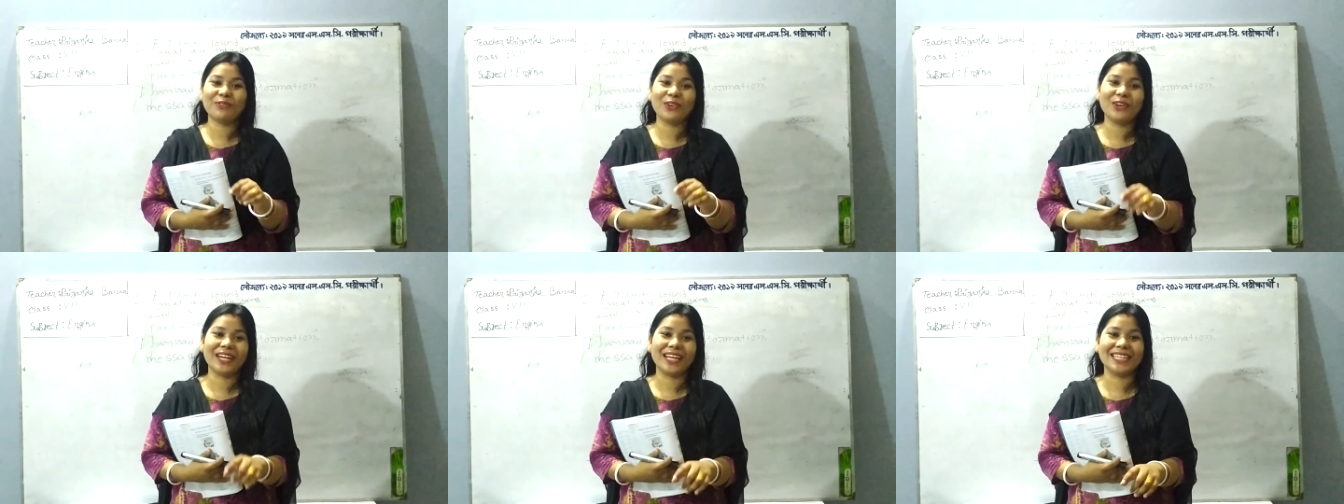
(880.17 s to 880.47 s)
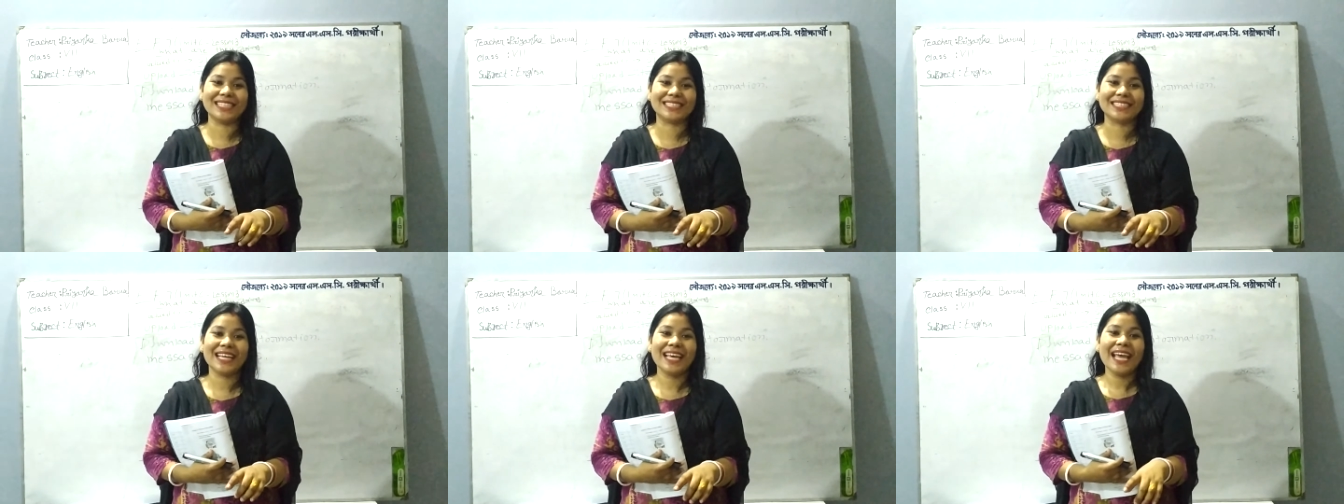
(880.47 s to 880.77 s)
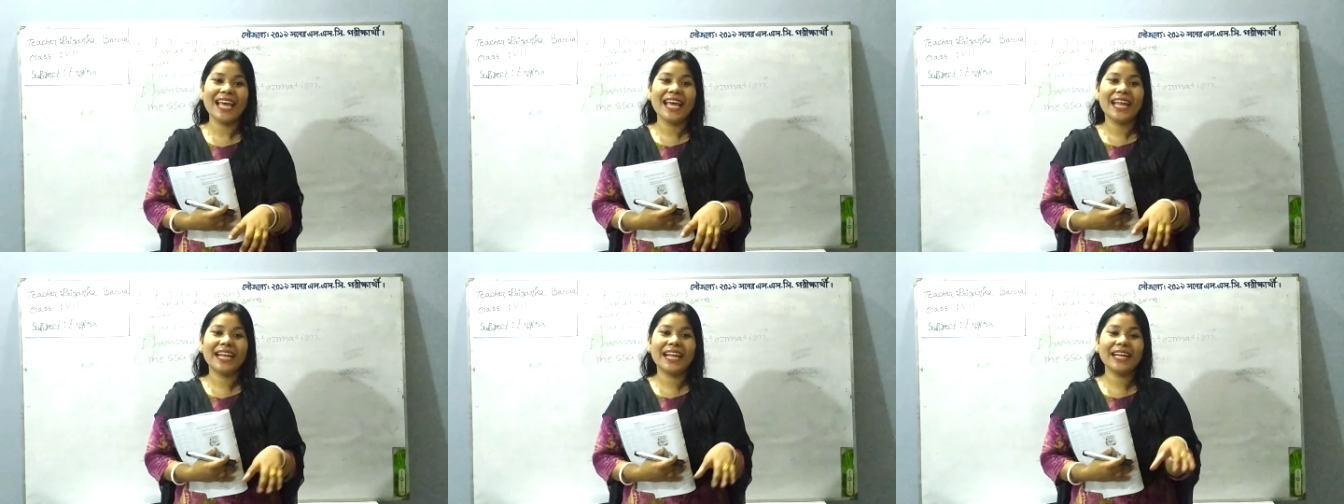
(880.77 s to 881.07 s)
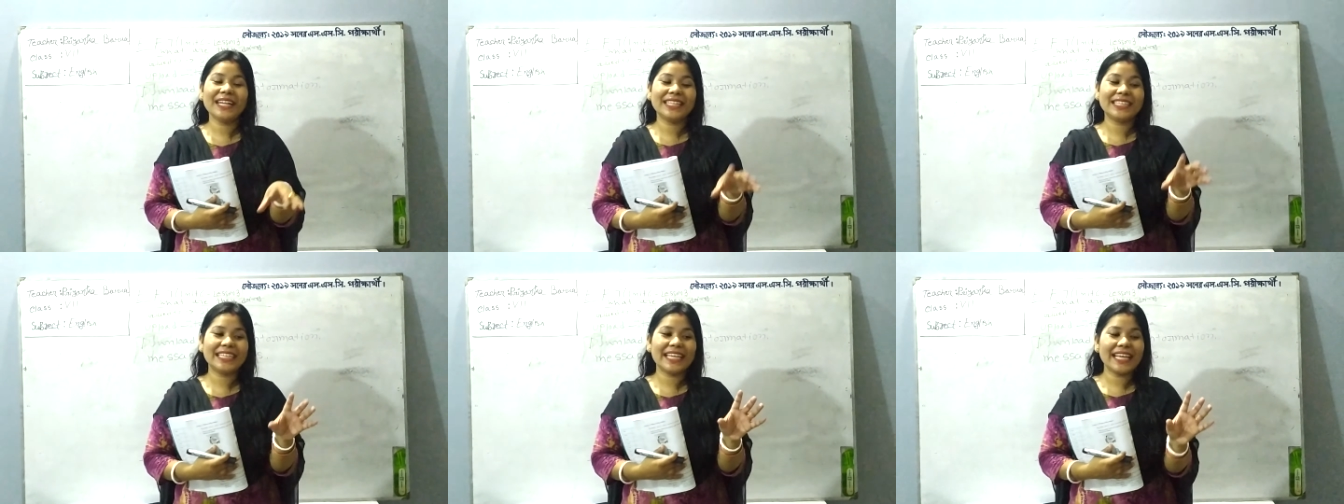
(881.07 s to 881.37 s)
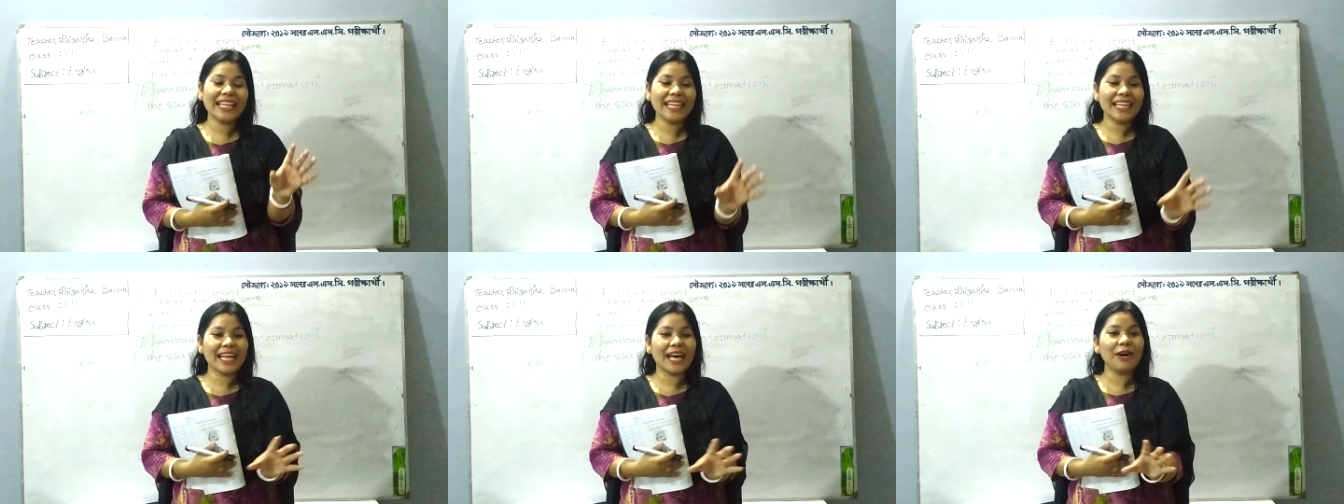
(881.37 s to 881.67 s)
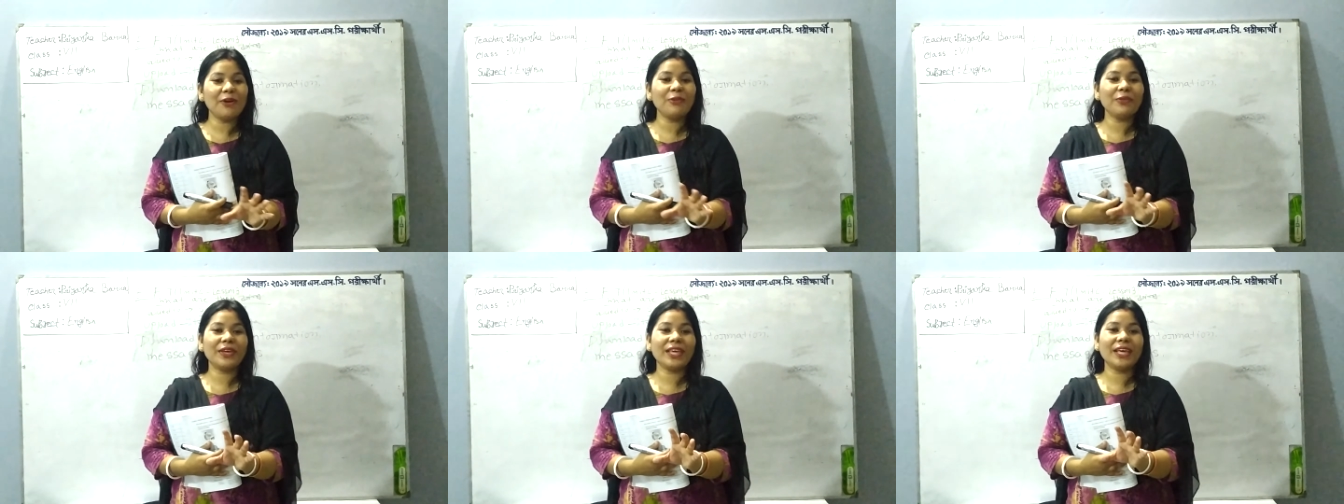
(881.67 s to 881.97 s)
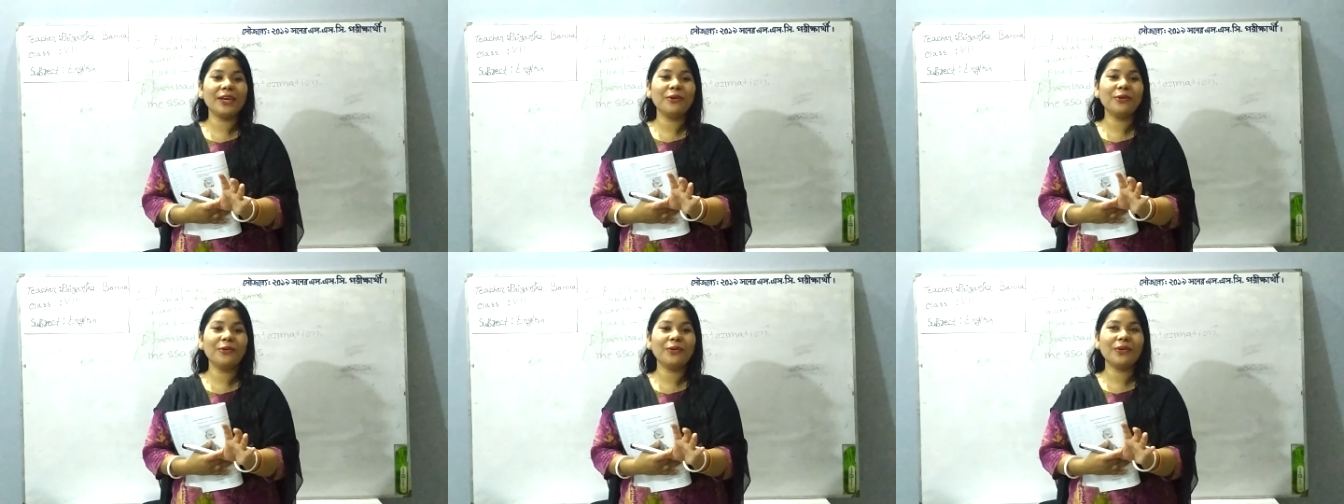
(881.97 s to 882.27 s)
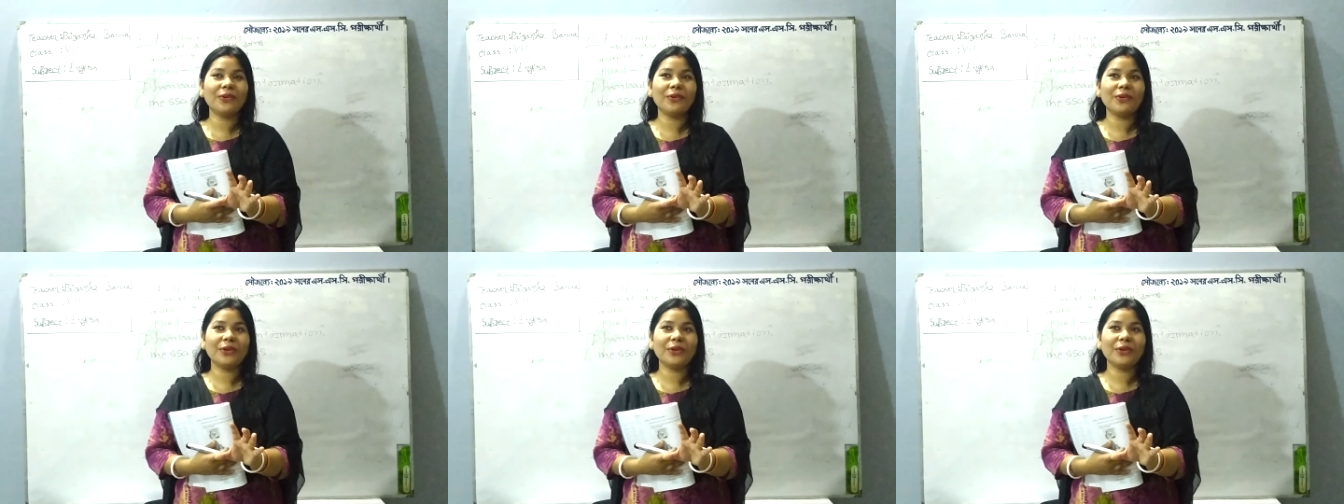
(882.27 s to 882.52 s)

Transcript: for us. Now till now you